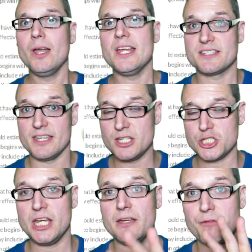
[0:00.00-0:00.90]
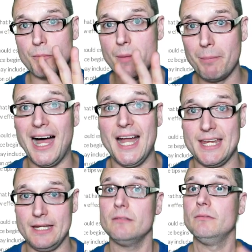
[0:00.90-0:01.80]
It's initiated from the body,
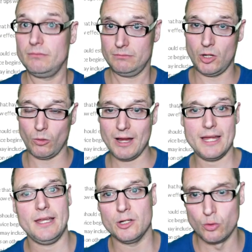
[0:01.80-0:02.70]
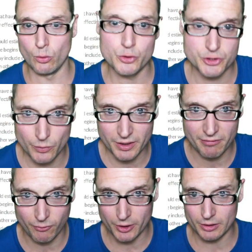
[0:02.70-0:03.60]
all right? And Google's doing it
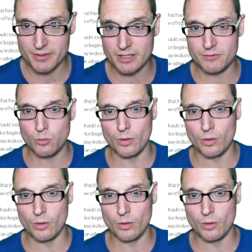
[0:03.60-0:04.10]
for you. Let me give you one